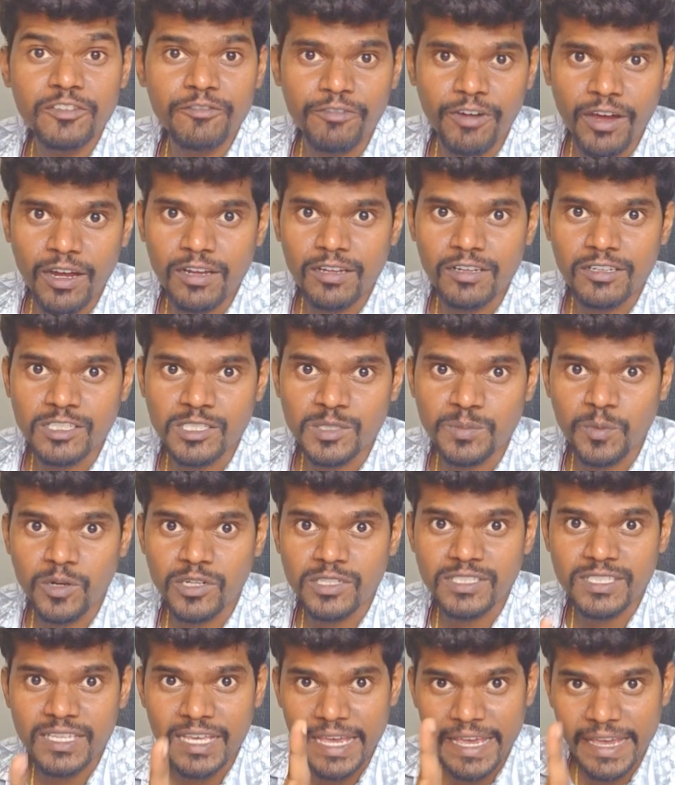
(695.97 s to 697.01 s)
the final
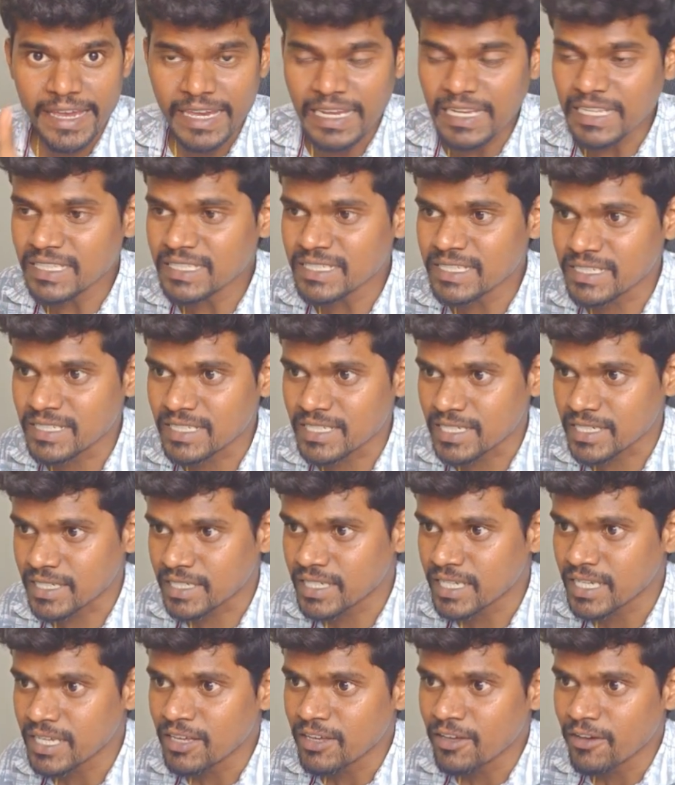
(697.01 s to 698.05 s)
response.
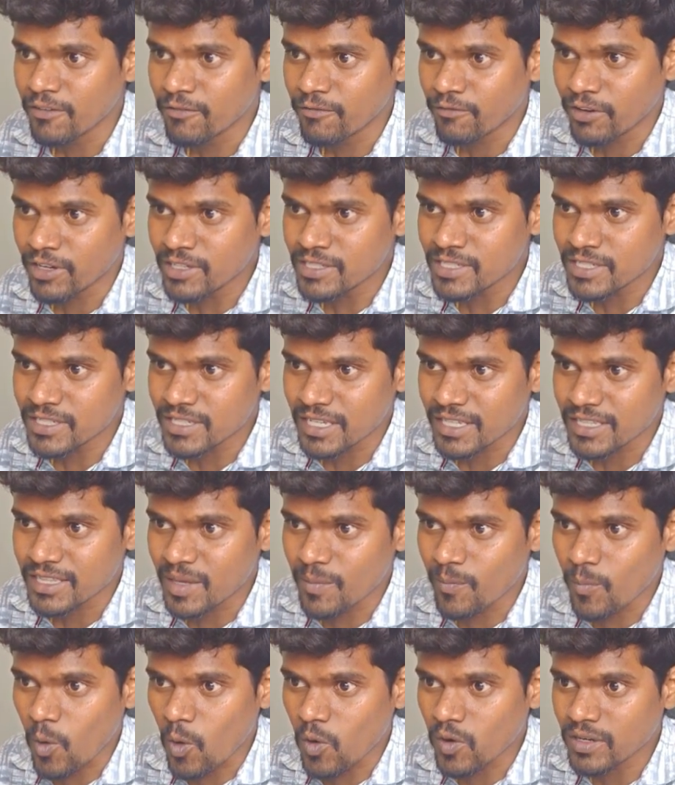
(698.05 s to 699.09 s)
Instead, first
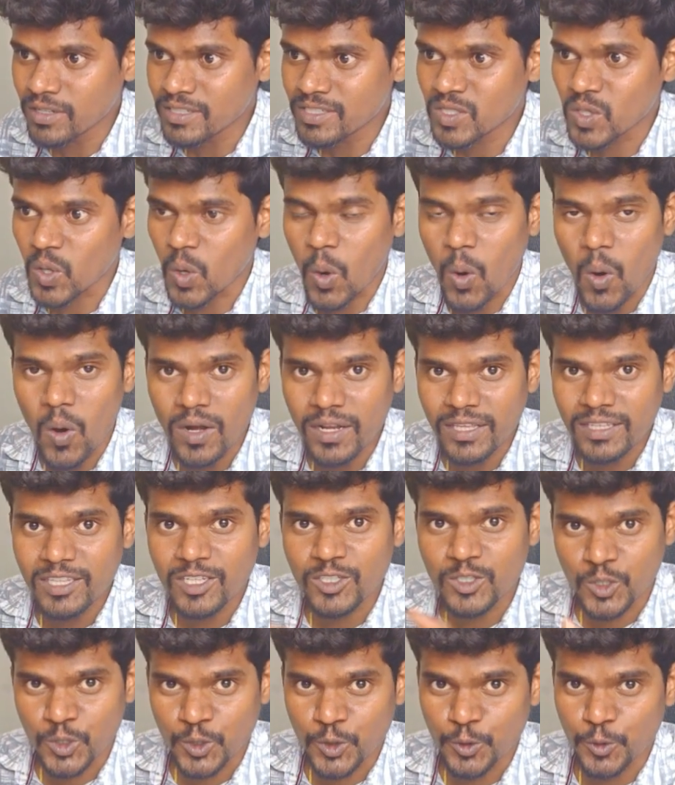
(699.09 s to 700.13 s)
the model is calling
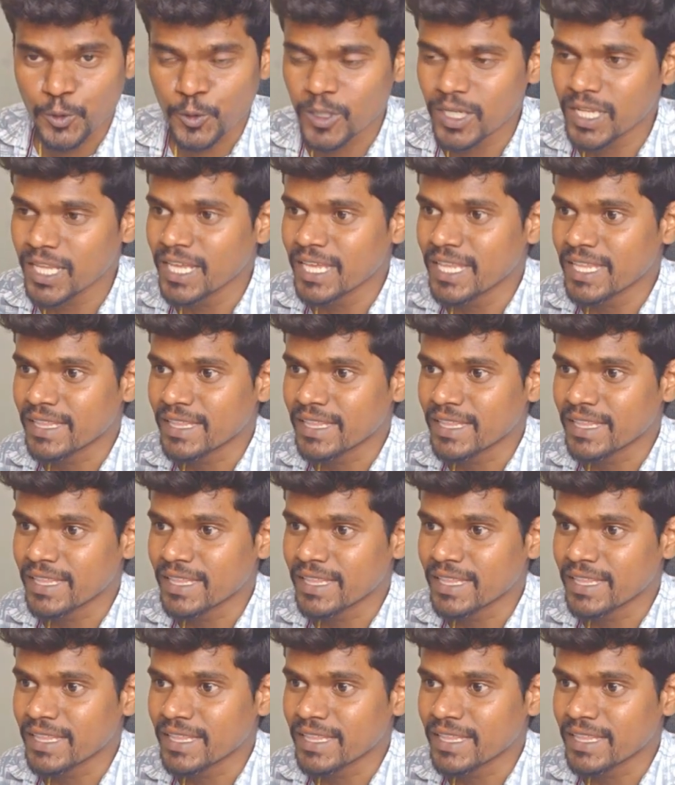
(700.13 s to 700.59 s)
the tool,